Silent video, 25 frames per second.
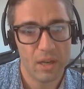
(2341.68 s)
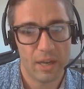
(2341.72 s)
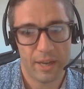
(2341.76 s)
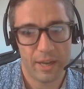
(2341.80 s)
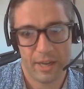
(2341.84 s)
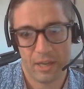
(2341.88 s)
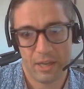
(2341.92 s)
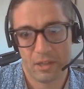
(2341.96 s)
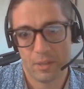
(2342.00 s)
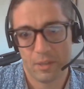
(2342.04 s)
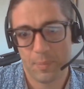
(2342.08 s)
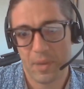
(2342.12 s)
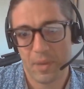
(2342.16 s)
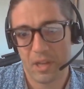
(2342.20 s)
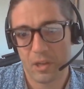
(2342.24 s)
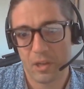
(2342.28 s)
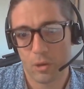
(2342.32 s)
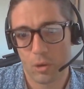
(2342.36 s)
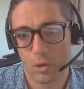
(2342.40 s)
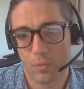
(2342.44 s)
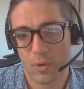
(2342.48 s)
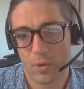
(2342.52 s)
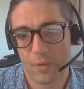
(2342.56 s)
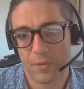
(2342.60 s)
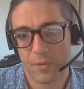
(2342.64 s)
And depending
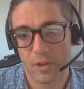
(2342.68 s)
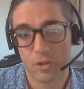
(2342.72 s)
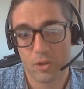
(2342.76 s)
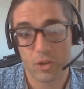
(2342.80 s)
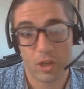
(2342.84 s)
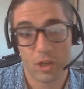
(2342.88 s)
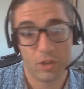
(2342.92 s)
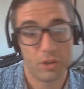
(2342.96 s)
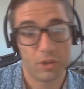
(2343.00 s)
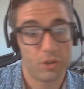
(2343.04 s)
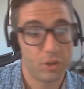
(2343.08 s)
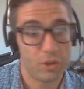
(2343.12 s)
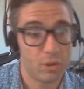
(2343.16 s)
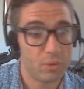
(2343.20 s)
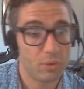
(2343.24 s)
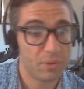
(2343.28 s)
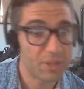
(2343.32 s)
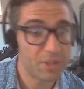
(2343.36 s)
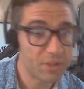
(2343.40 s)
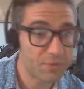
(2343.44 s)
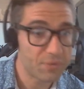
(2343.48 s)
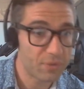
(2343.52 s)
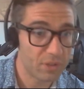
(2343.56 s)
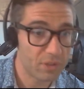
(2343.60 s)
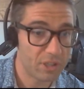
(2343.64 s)
on what we're trying to do,
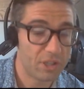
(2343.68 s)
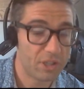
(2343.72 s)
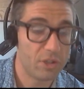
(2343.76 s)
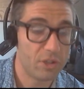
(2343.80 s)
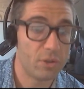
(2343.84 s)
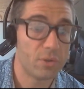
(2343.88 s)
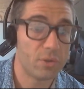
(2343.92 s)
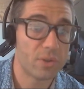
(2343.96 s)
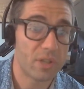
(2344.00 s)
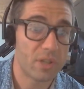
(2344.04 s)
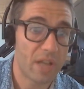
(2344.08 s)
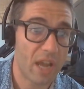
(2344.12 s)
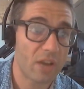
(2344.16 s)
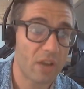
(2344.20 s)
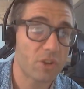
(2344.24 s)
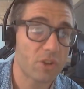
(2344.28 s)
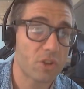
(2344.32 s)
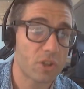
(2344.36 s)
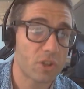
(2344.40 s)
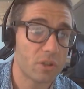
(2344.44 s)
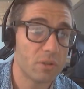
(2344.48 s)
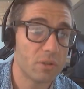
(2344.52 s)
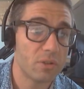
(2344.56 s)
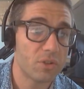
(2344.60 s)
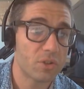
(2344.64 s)
this will induce an
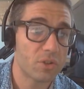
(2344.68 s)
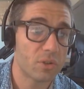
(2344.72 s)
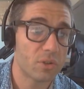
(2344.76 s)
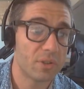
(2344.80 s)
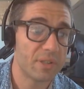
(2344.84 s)
action. So